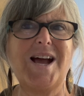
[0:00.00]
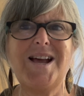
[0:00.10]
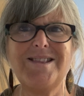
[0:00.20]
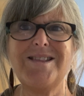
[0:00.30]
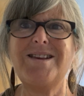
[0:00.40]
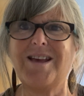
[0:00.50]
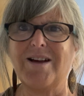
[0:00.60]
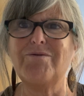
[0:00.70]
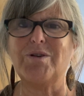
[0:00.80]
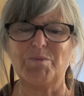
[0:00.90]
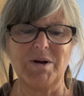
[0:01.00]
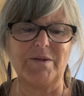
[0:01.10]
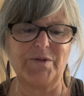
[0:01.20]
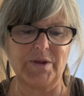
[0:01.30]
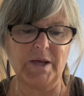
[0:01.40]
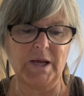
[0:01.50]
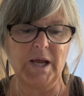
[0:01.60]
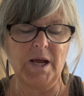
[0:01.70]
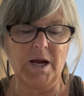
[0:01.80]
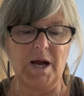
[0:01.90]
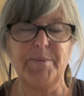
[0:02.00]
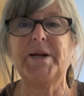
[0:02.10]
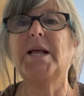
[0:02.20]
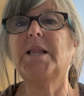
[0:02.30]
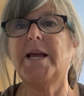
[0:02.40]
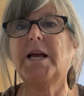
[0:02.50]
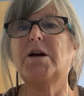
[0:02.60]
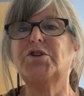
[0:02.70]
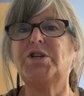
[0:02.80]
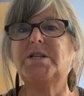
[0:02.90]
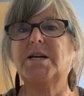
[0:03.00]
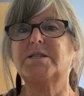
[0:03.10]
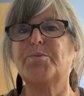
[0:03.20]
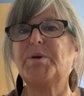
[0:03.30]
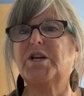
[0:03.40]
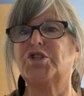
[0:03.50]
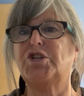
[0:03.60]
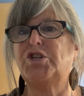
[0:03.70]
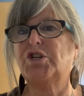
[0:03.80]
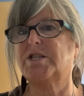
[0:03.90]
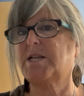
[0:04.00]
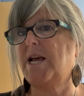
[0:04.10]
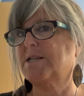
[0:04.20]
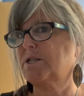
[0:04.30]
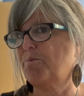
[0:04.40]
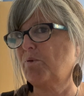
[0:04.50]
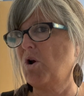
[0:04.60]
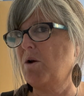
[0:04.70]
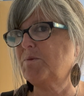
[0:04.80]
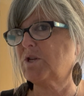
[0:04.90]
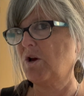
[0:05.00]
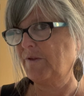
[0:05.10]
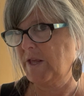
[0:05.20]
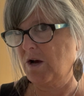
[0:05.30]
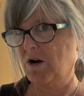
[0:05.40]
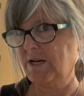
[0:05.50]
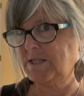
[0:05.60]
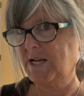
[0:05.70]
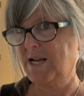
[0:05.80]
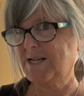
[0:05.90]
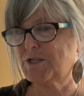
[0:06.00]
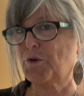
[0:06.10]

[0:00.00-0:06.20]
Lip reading: I think, every month. And I like how she does it because she just has the prompts on the odd days.